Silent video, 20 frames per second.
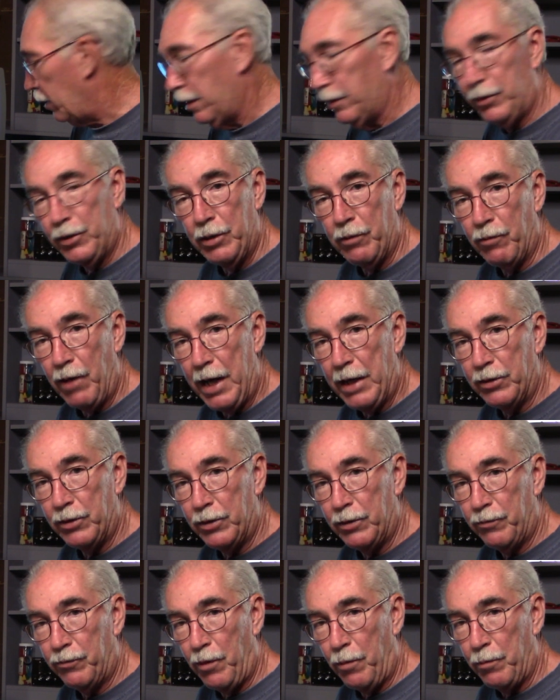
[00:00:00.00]
it's
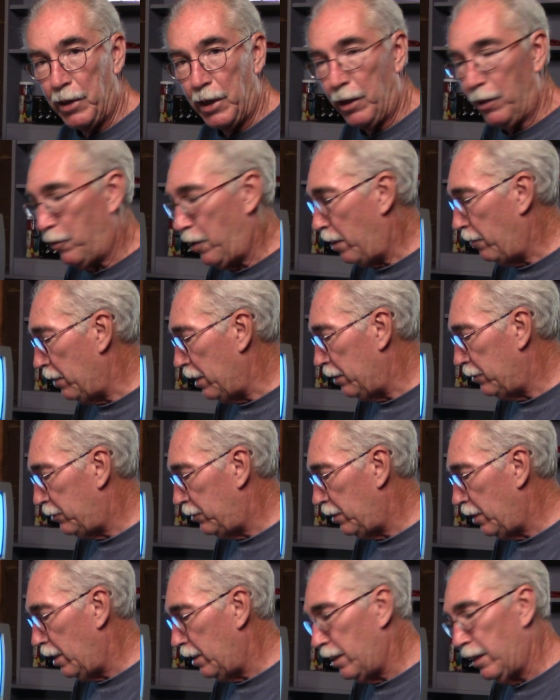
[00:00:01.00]
erased from the
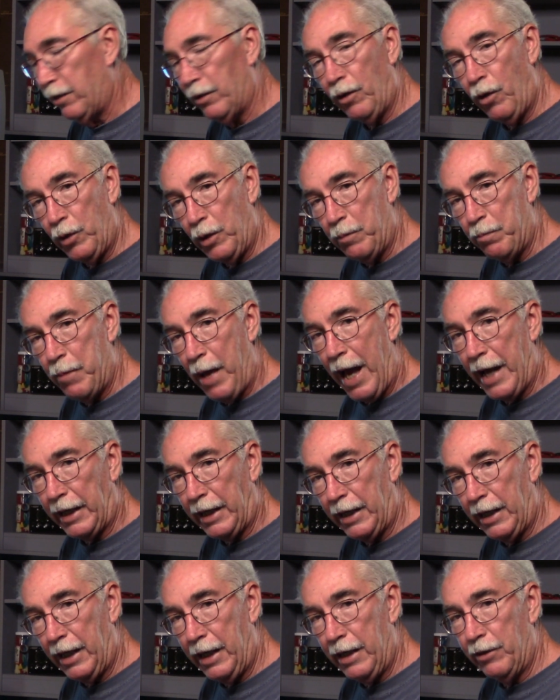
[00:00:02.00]
Aquarius, and then load it
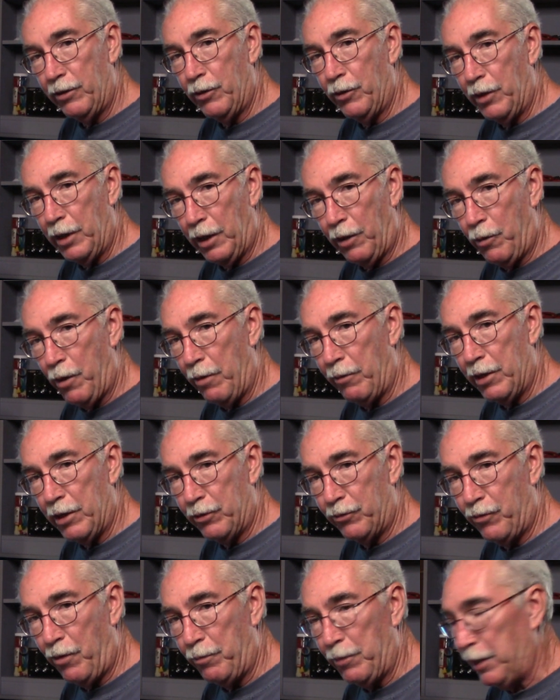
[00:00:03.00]
back into the
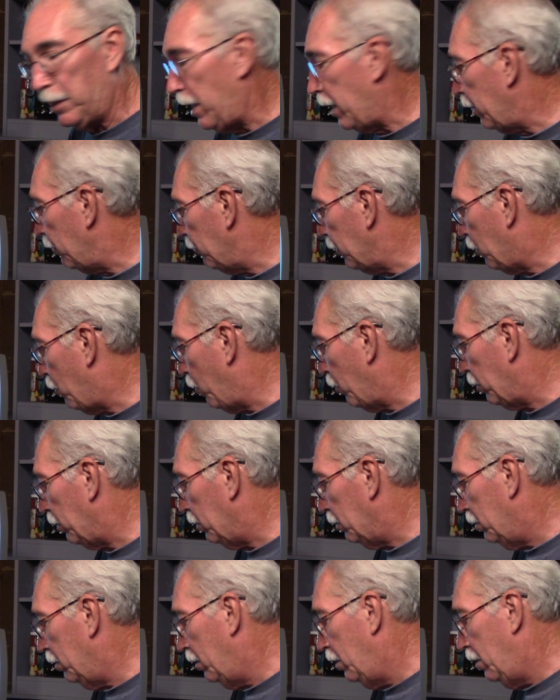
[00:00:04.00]
Aquarius from the data recorder,
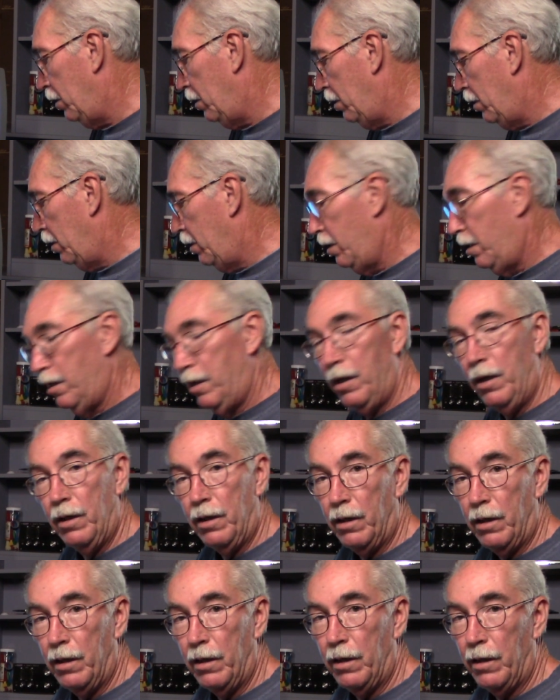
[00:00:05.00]

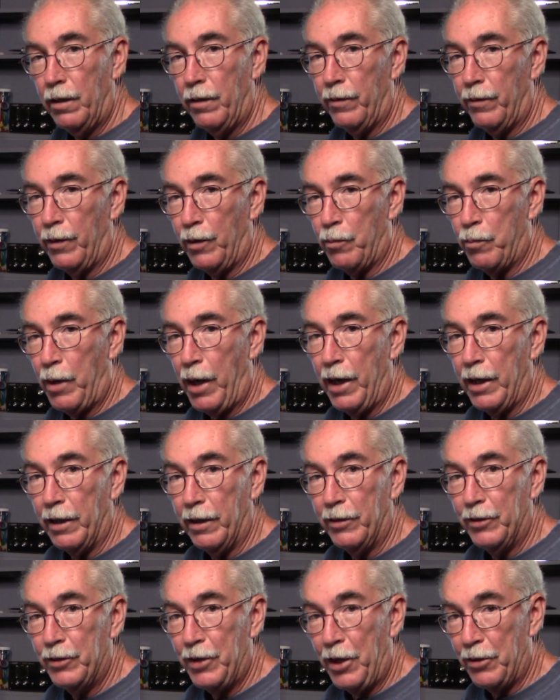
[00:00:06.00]
thereby
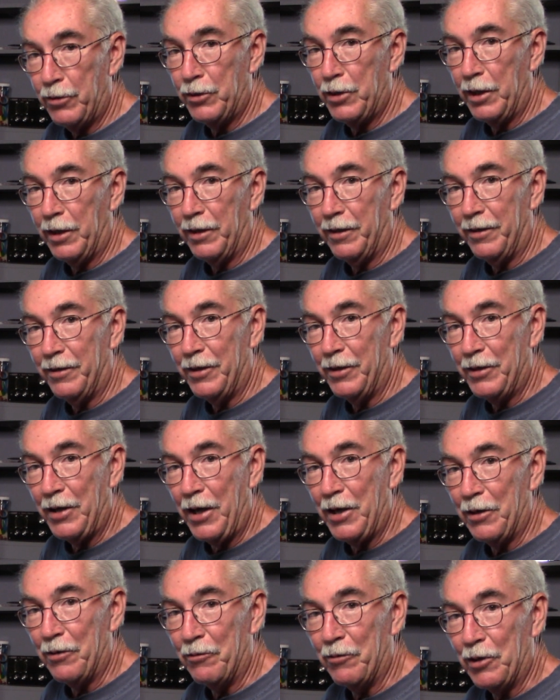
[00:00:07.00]
testing the
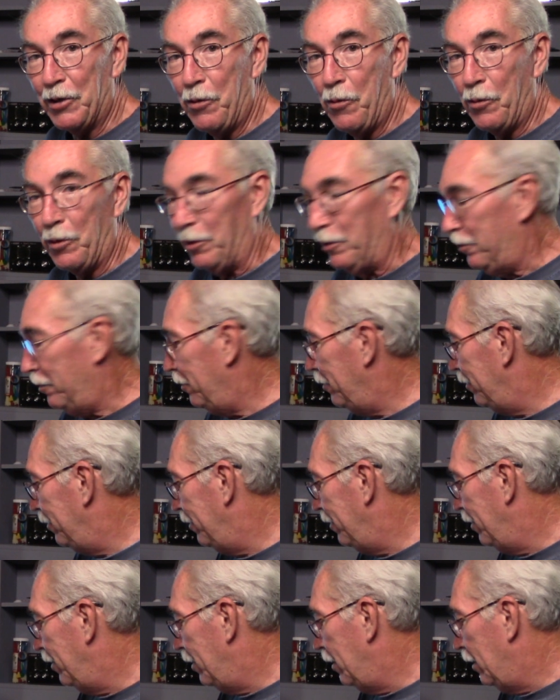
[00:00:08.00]
data recorder.
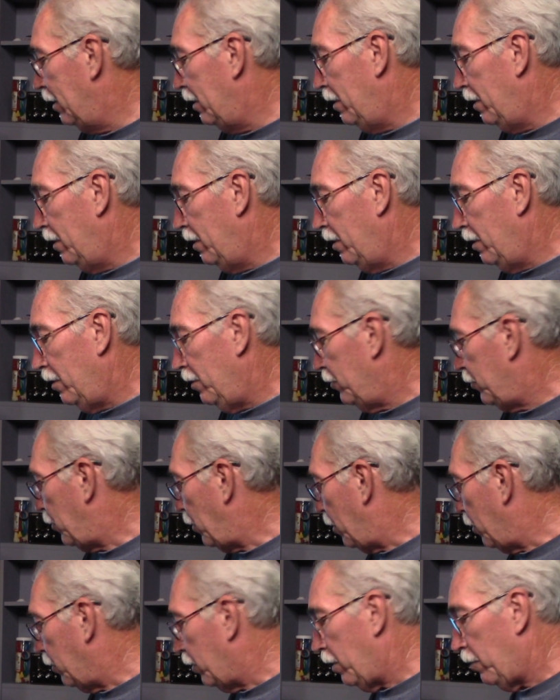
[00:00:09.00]

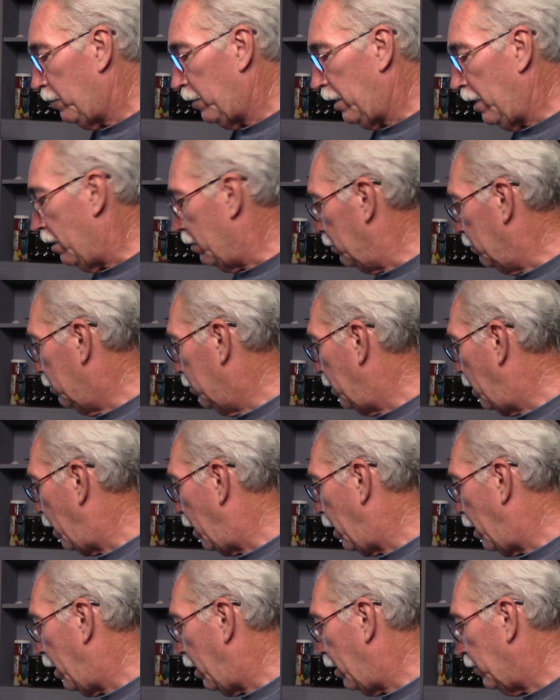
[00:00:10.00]
So here we go.
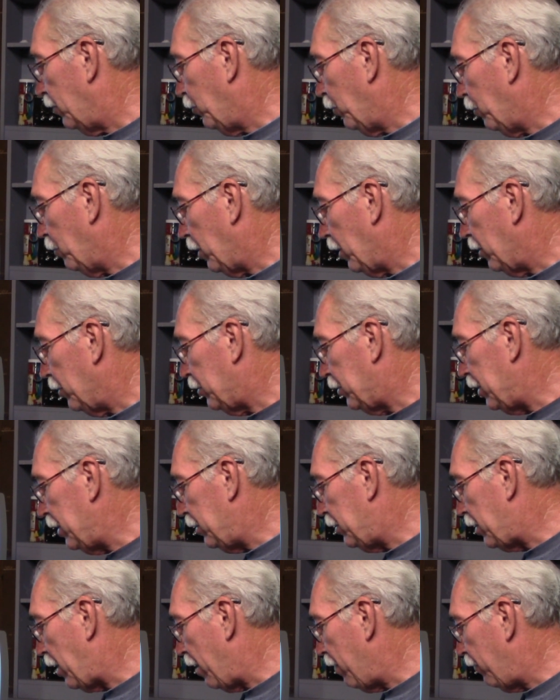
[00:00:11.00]
We want to
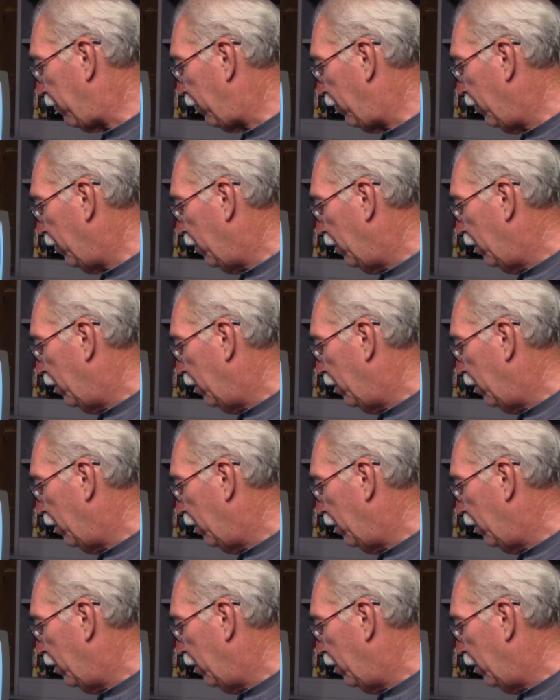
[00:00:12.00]
C-save,